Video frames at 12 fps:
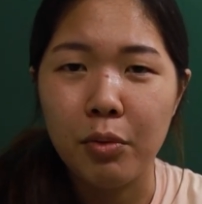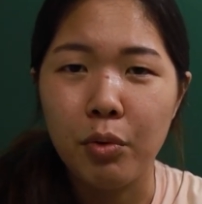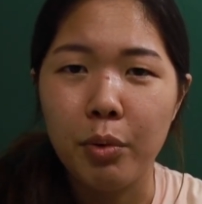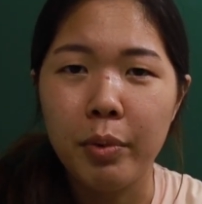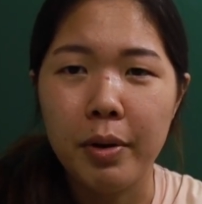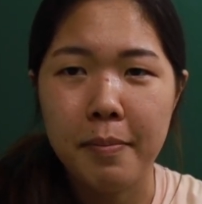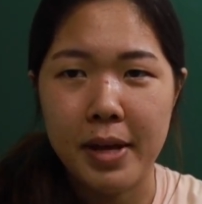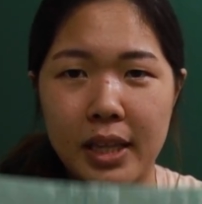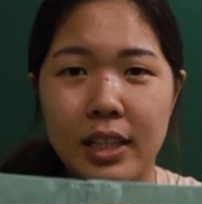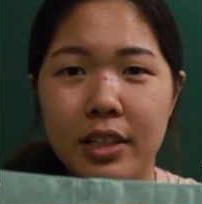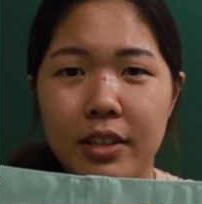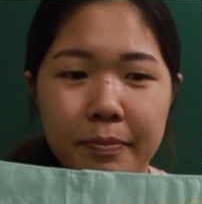will work
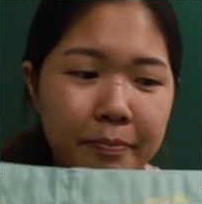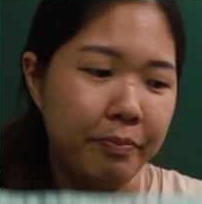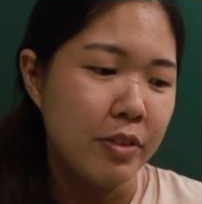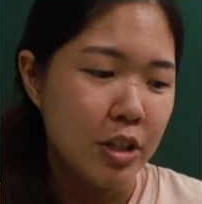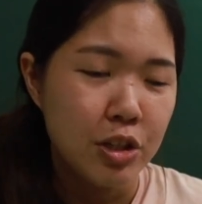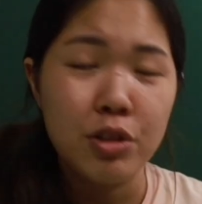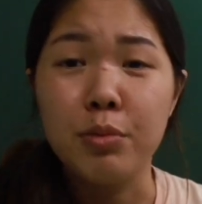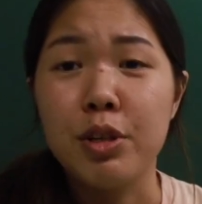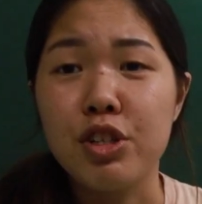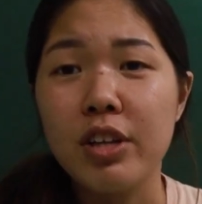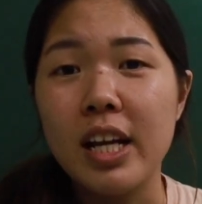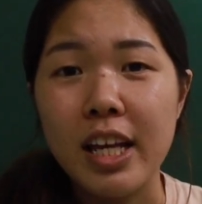better. So we'll
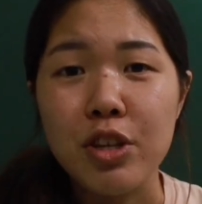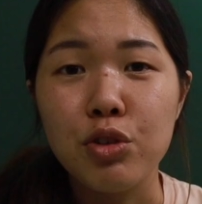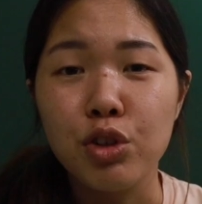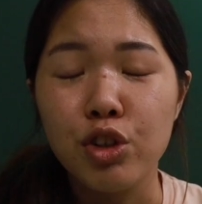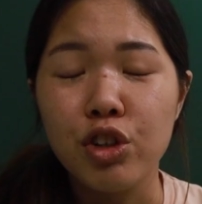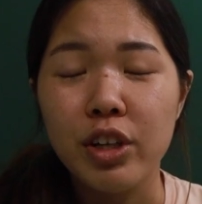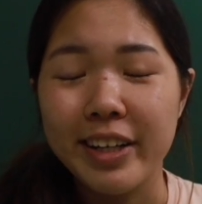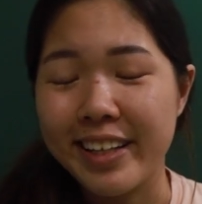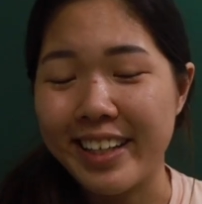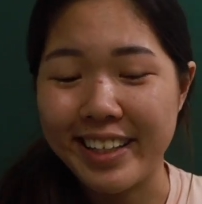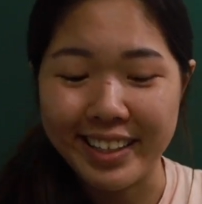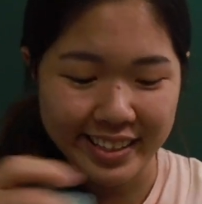try and let you know
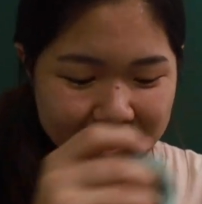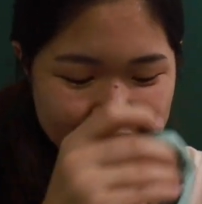again.